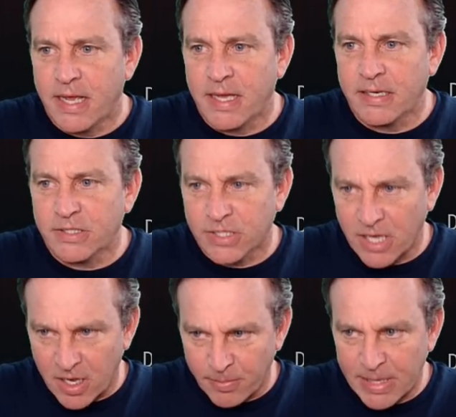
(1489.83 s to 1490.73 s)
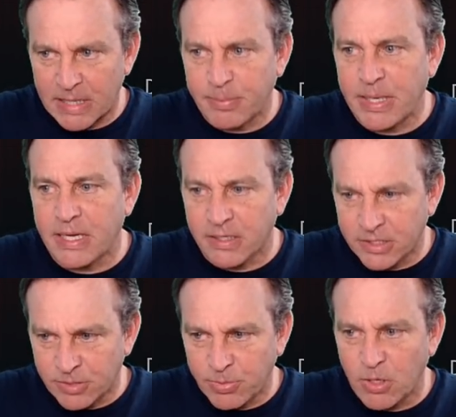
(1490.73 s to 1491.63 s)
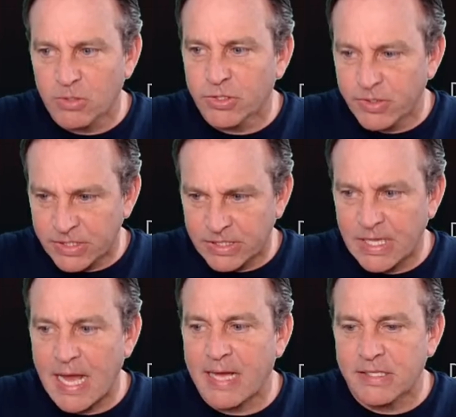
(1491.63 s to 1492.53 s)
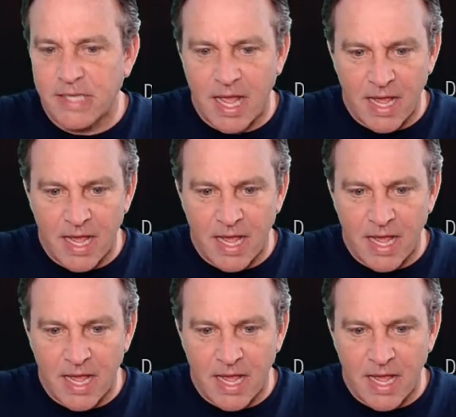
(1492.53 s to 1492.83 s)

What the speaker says: And it's a compact panel, it's a poster, it's glass,